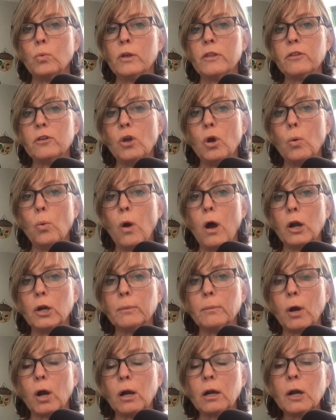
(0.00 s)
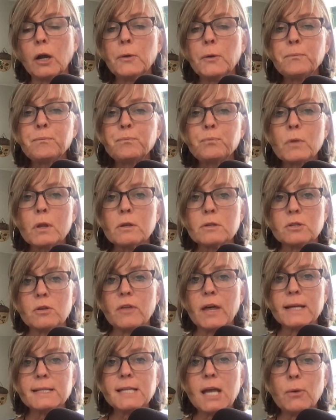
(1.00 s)
with no watermark. So
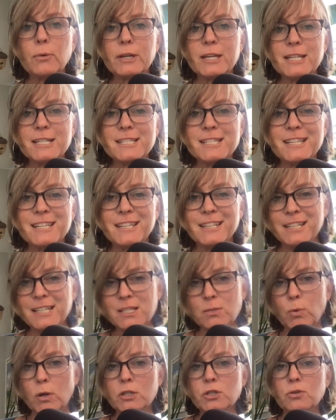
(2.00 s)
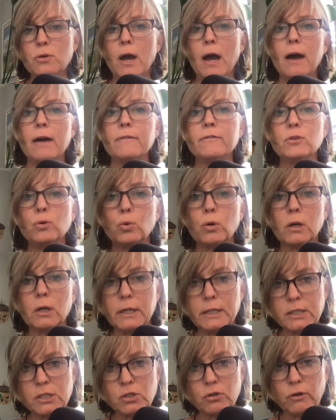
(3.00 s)
that's how easy it is once you have your
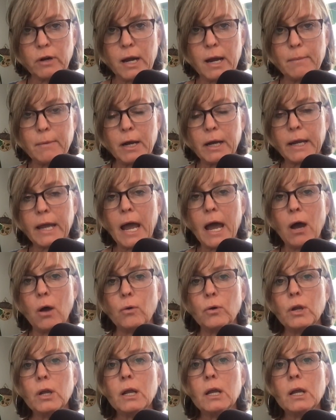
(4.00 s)
Instagram account